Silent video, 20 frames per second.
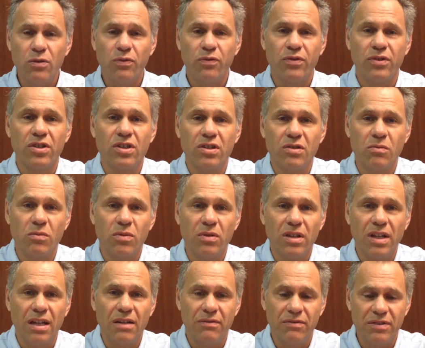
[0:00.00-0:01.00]
from
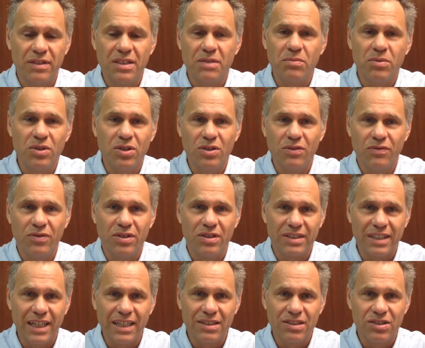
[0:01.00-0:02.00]
lovely, beautiful
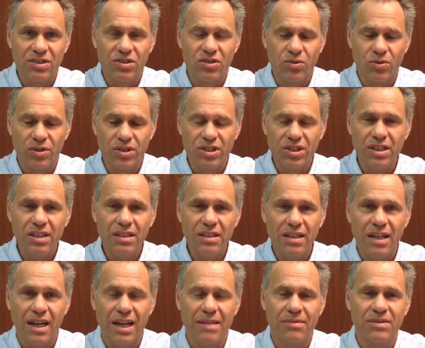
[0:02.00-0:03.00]
Atlanta, Georgia.
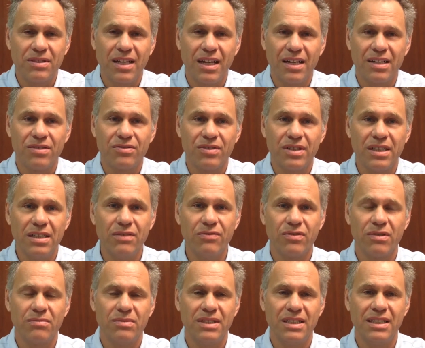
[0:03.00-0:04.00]
I'm Todd Reed
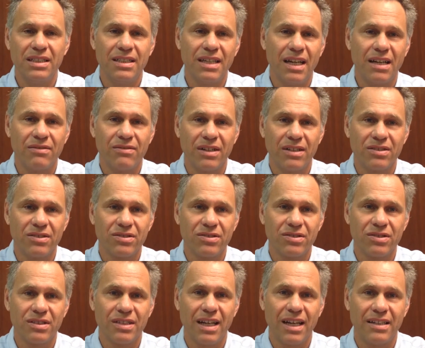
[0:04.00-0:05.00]
from
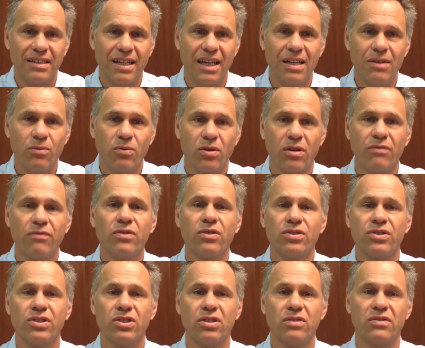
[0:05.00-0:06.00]
DKRentals.net. We're a
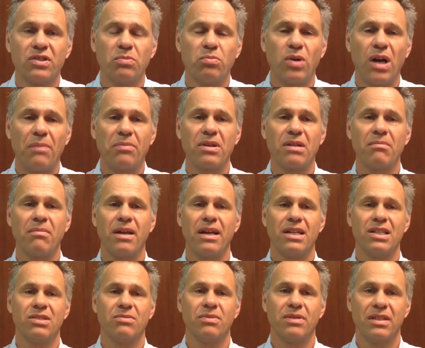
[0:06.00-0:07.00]
full-service property
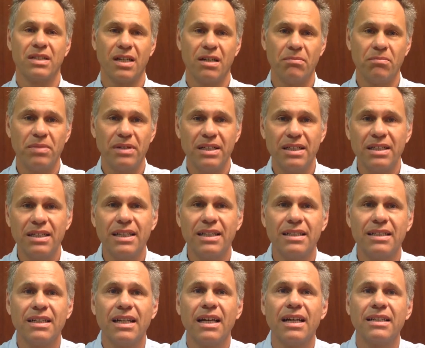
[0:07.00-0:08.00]
management company
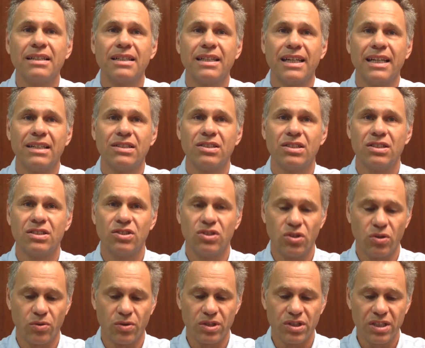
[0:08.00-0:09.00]
in Atlanta,
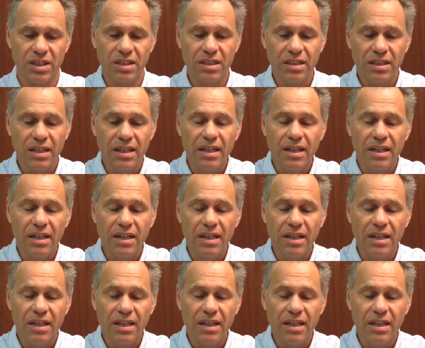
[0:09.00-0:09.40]
Georgia.